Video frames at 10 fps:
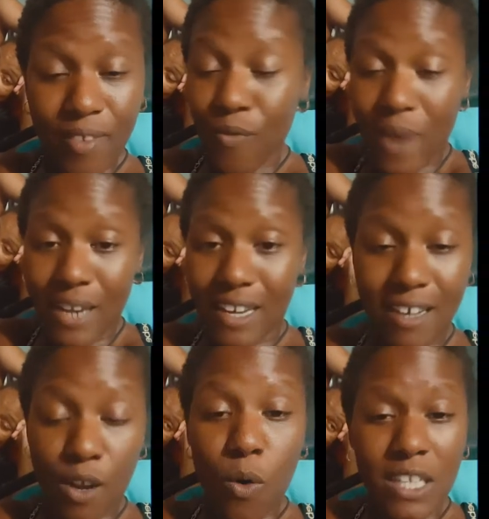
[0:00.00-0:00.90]
Why
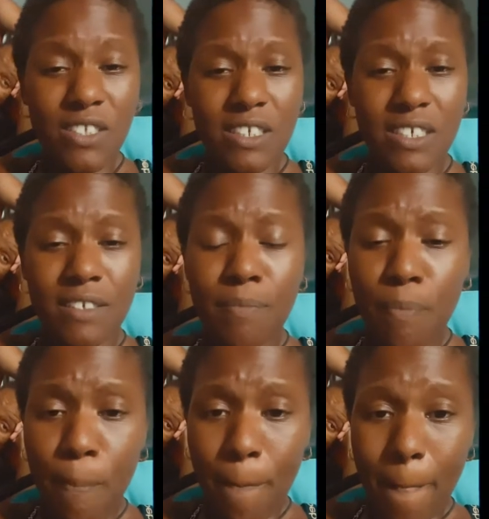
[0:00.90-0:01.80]
not? Question it.
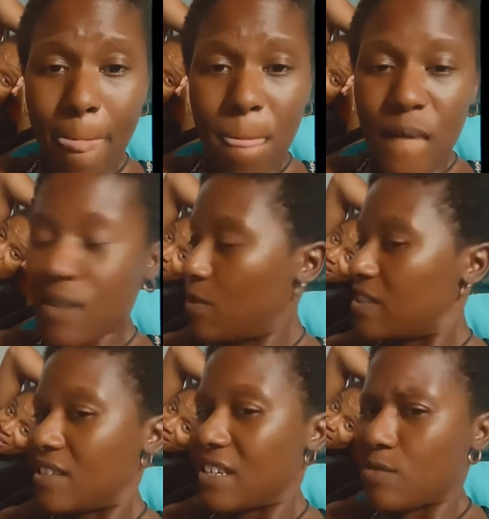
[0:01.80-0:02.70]

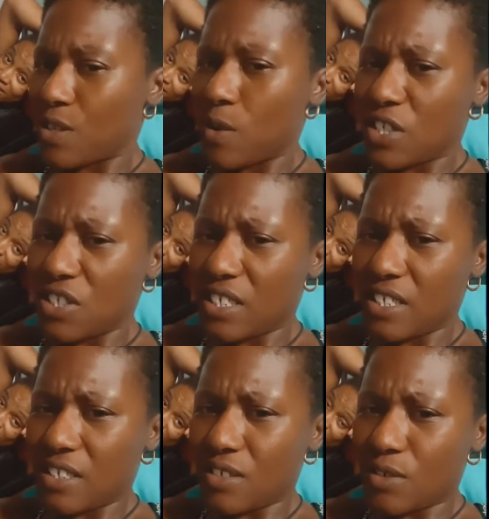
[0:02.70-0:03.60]
Was it? It was question
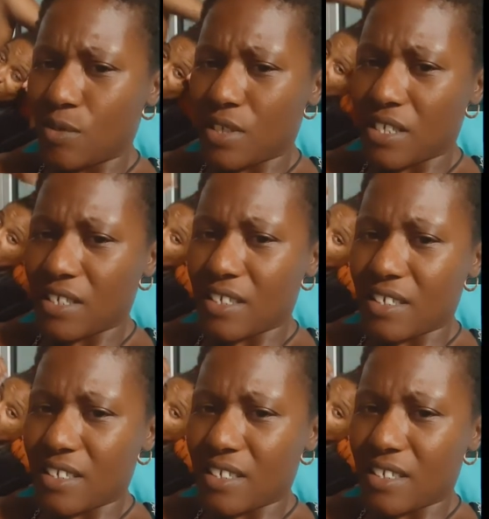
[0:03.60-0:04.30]
it? Or was it?